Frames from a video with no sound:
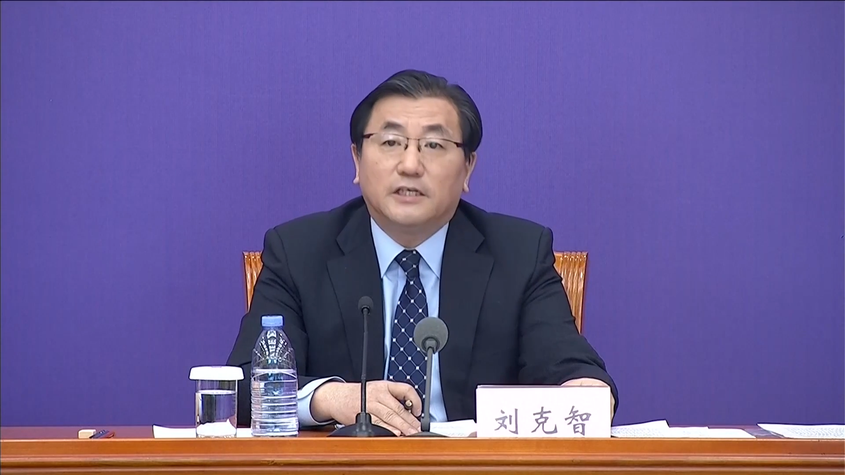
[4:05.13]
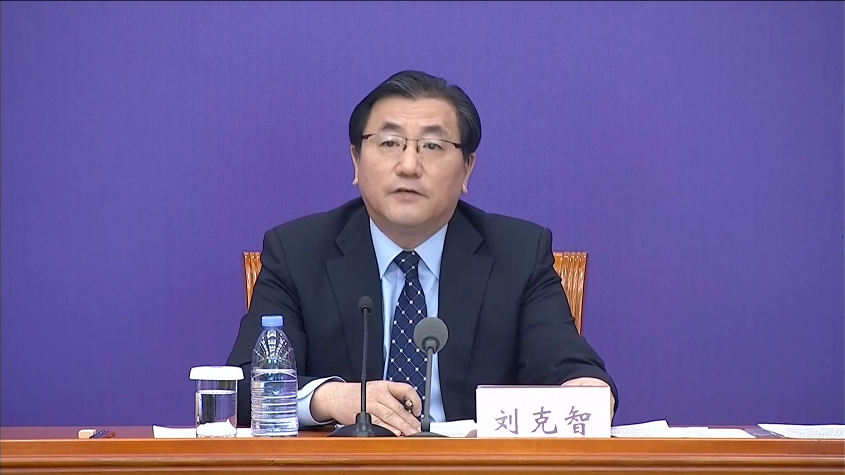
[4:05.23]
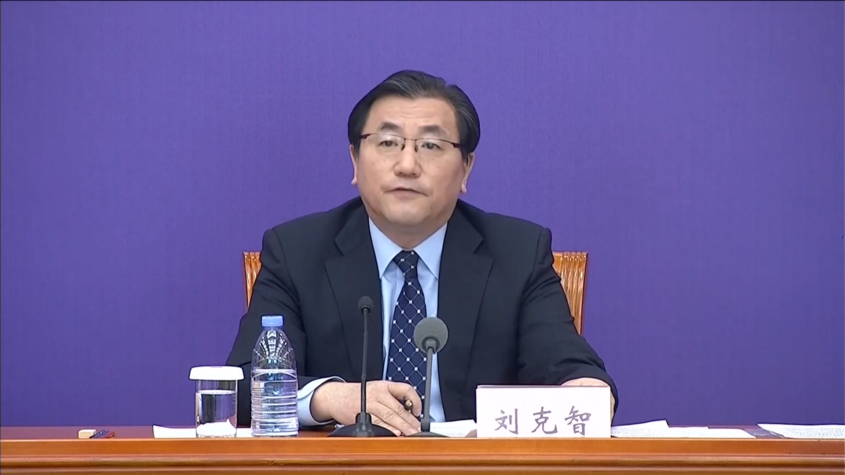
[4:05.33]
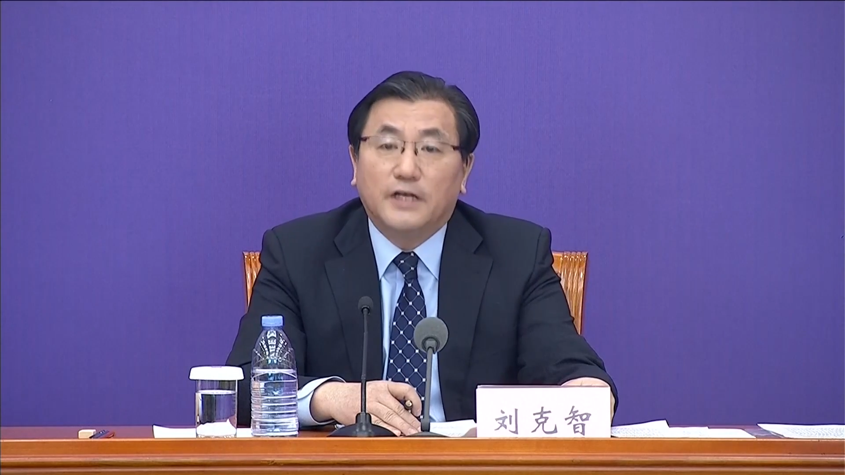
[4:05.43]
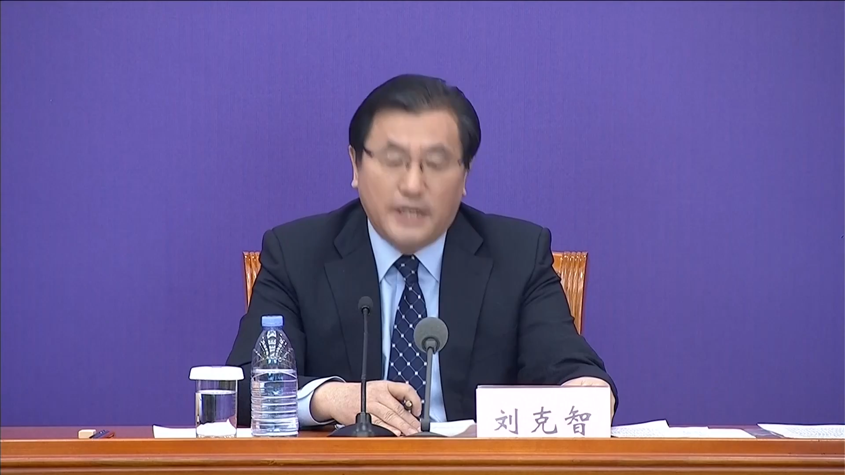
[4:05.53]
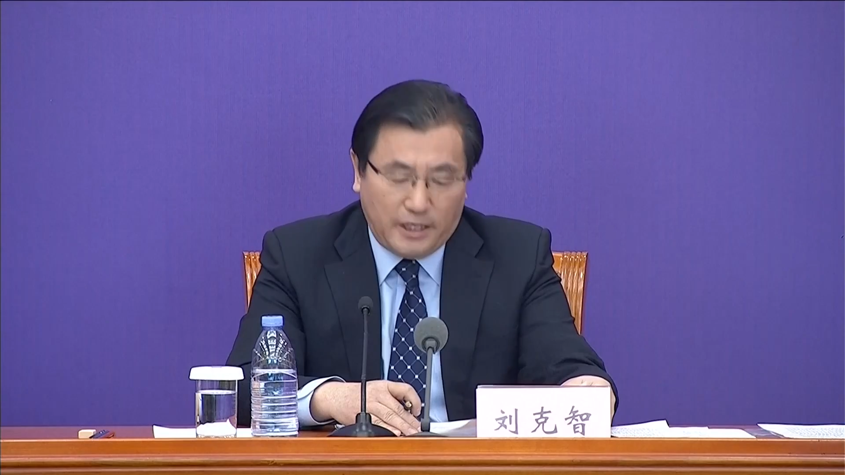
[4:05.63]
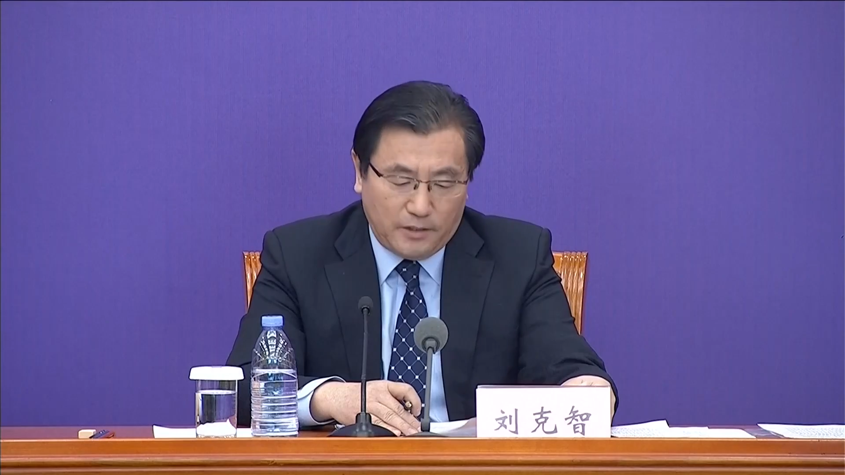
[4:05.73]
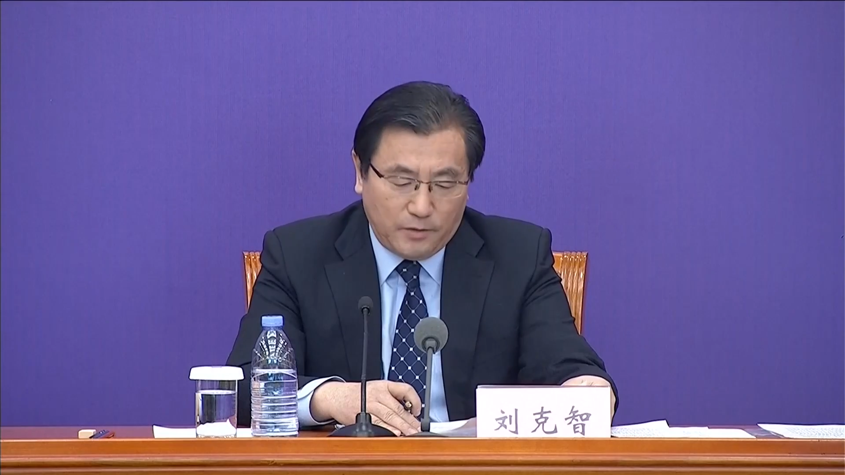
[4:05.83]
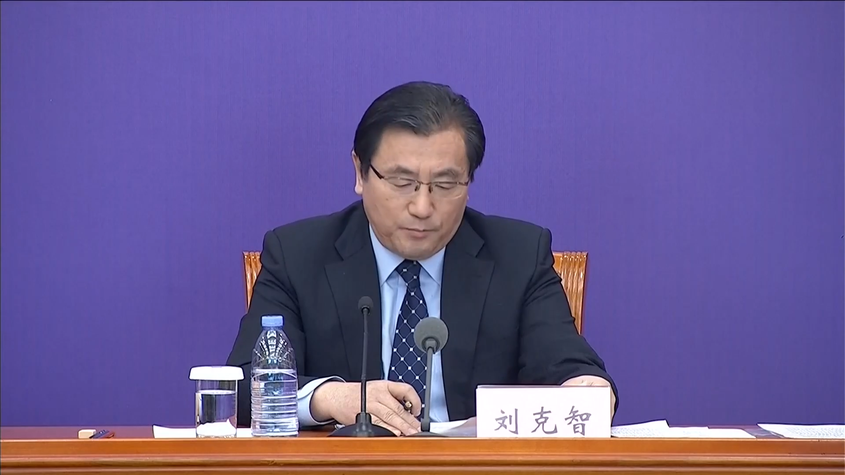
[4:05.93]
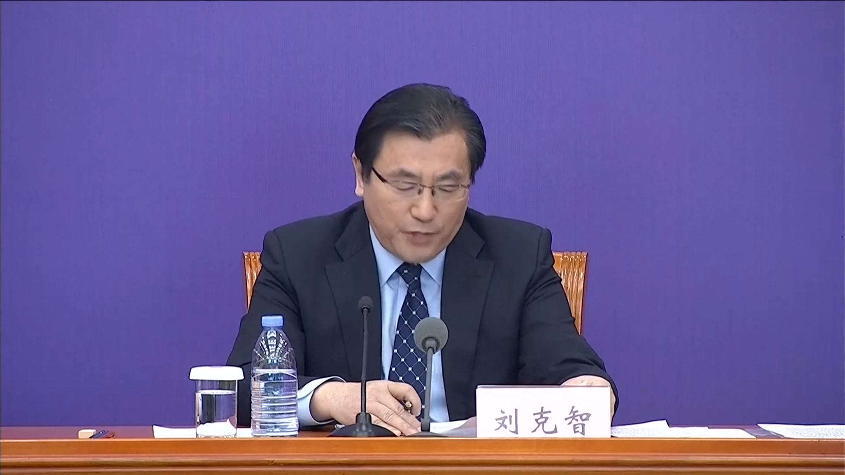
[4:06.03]
in
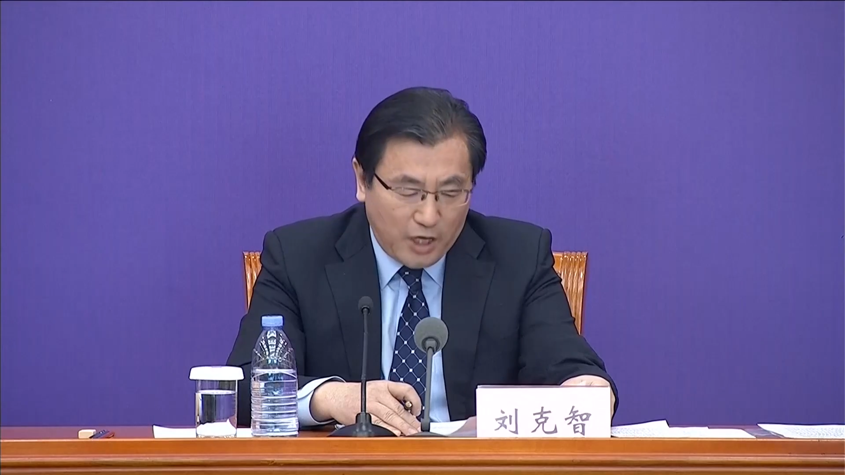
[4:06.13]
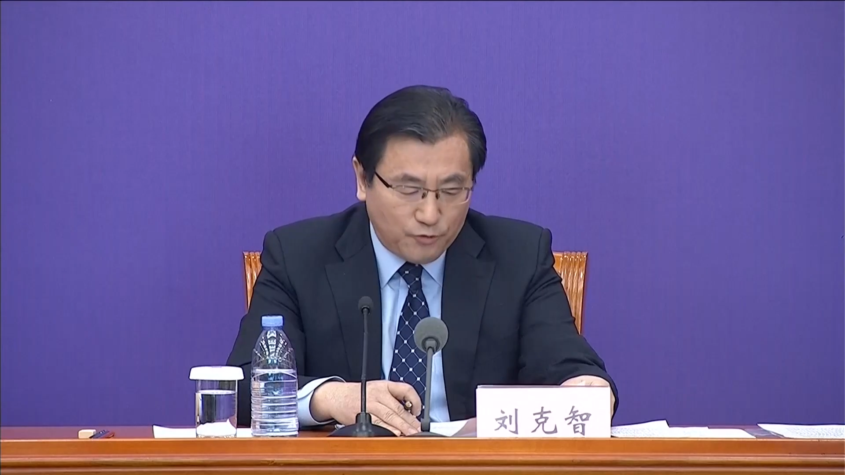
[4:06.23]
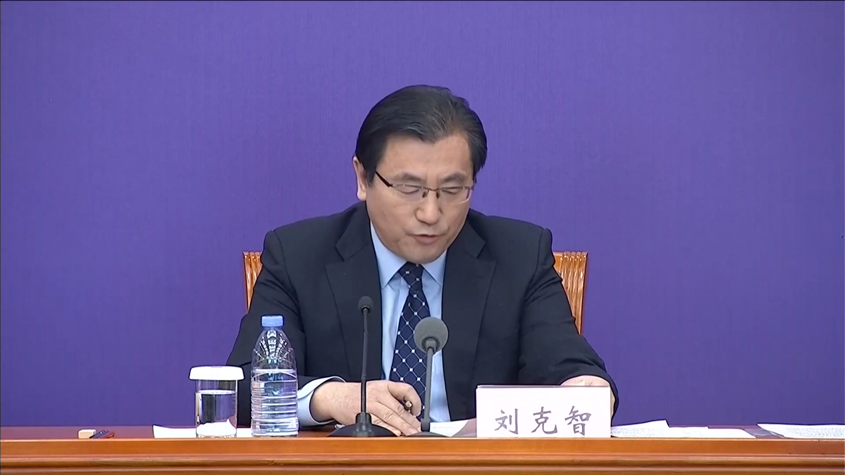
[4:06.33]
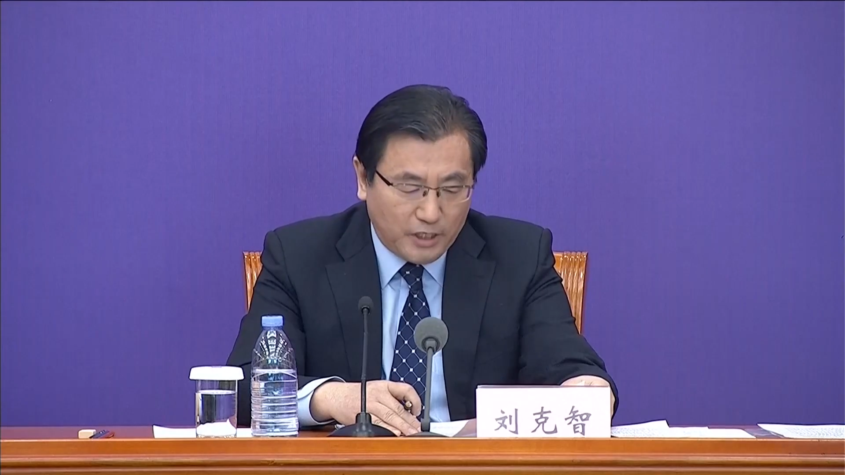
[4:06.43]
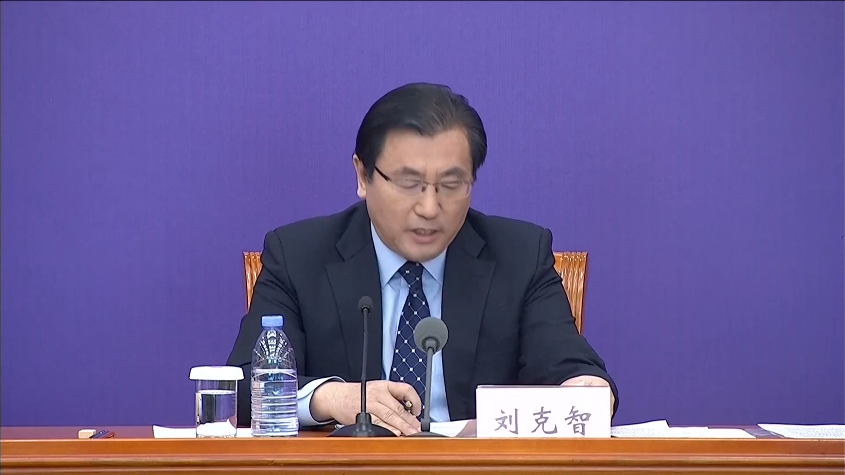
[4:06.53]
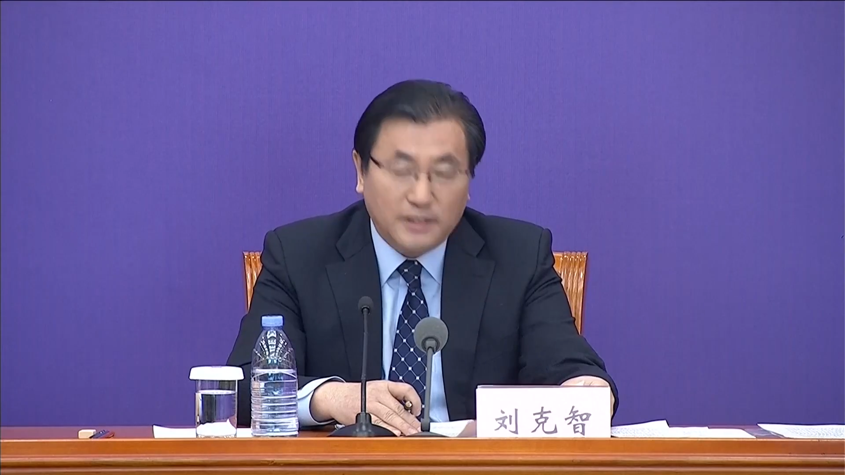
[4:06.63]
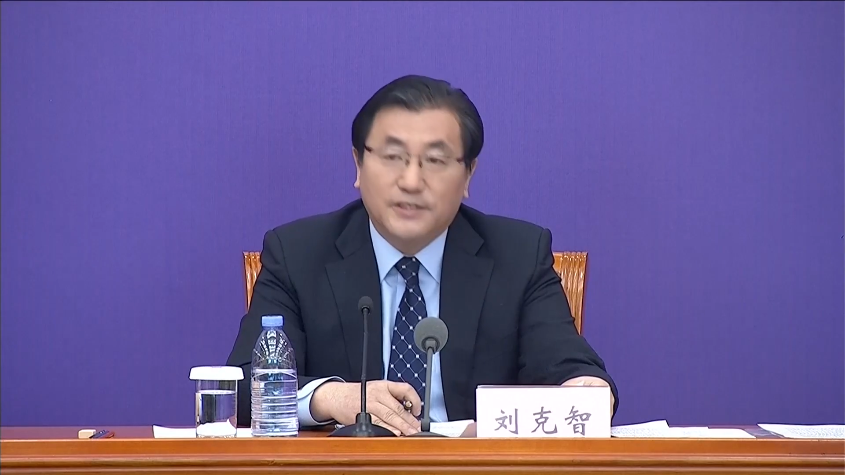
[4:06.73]
different categories,